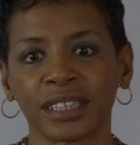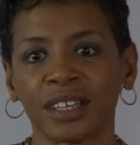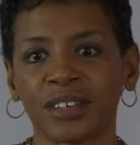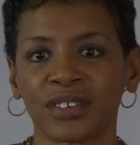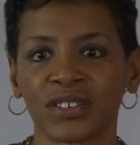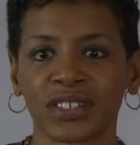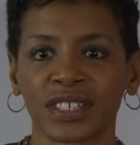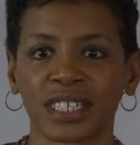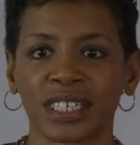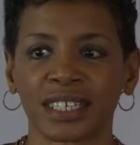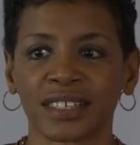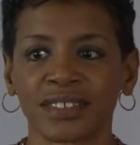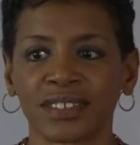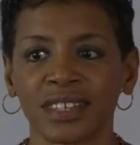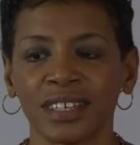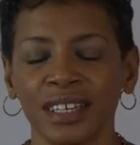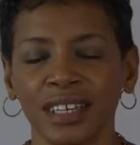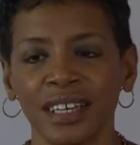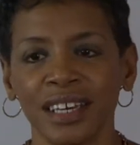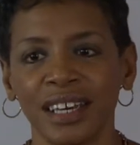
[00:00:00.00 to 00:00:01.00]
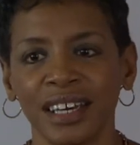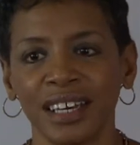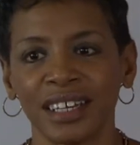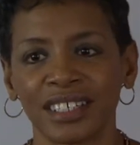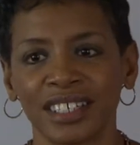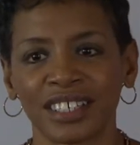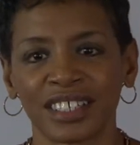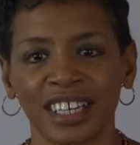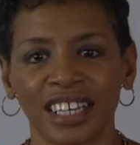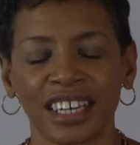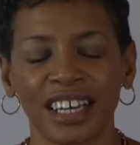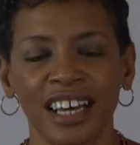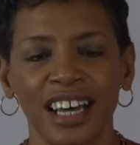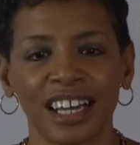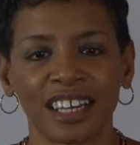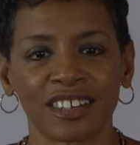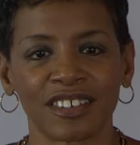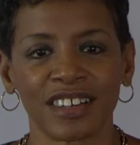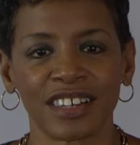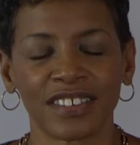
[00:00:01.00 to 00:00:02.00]
those things to the
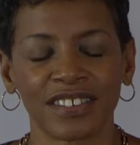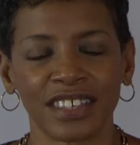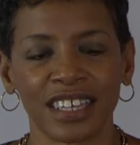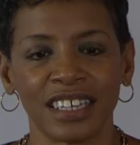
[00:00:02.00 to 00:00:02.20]
Congress.